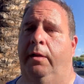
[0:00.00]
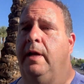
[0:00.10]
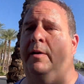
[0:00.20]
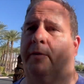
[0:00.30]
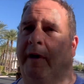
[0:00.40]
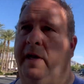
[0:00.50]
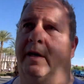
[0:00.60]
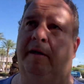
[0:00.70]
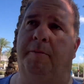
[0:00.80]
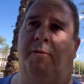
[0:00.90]
Now we're
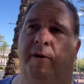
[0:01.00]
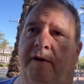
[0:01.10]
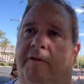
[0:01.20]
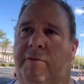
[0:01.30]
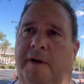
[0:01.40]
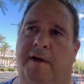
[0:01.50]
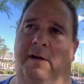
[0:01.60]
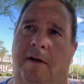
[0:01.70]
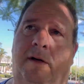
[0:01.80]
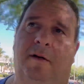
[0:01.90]
getting to points
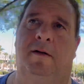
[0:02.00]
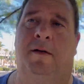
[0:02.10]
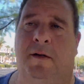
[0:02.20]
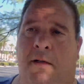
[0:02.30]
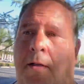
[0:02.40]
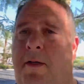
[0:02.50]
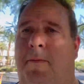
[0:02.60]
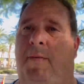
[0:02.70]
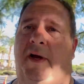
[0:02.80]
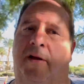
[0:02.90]
where
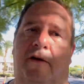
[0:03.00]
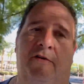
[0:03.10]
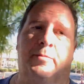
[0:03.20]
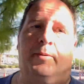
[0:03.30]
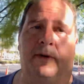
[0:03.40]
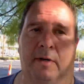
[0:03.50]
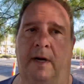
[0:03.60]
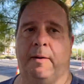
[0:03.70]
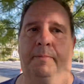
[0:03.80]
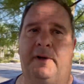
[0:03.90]
my ears perk
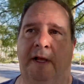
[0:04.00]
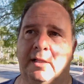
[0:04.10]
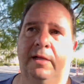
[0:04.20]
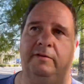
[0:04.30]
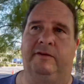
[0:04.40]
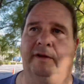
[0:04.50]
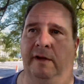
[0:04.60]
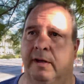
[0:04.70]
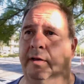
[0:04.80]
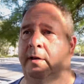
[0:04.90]
up and I listen.
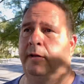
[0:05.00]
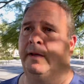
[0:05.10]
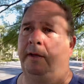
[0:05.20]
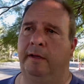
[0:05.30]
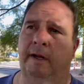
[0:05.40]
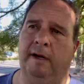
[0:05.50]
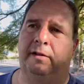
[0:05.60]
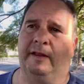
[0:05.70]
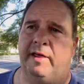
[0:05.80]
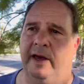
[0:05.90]
Not
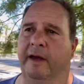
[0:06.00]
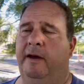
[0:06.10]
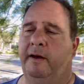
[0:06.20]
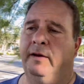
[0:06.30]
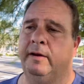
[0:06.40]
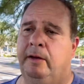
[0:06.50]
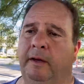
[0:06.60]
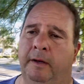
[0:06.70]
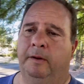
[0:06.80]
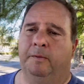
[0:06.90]
only that,
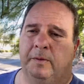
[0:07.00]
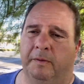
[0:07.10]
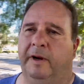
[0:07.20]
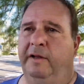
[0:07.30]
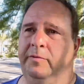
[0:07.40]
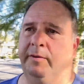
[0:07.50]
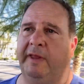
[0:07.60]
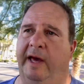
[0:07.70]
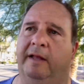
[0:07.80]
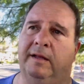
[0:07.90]
when rates were
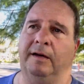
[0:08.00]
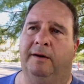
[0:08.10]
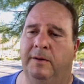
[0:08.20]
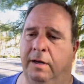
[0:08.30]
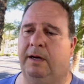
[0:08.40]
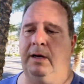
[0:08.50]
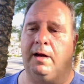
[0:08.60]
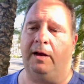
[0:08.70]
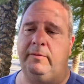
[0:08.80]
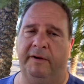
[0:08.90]
that low,
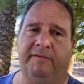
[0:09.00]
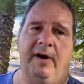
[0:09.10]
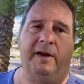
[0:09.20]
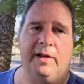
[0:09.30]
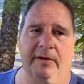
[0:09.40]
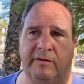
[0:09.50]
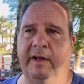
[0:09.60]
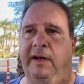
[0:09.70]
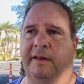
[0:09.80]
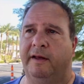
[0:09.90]
I refinanced
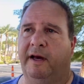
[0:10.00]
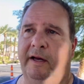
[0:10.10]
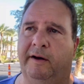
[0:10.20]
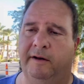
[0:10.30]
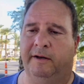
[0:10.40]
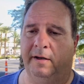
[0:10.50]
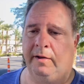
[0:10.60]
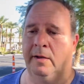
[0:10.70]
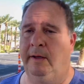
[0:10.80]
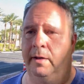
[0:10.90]
anything I could
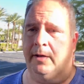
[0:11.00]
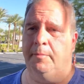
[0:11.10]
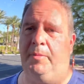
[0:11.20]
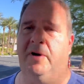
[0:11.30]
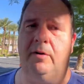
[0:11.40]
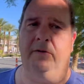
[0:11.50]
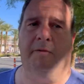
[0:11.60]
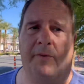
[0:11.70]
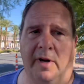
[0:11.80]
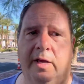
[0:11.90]
and
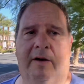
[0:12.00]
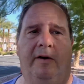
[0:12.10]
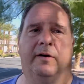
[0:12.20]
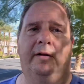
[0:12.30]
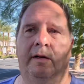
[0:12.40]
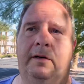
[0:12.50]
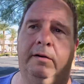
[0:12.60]
borrowed what I could.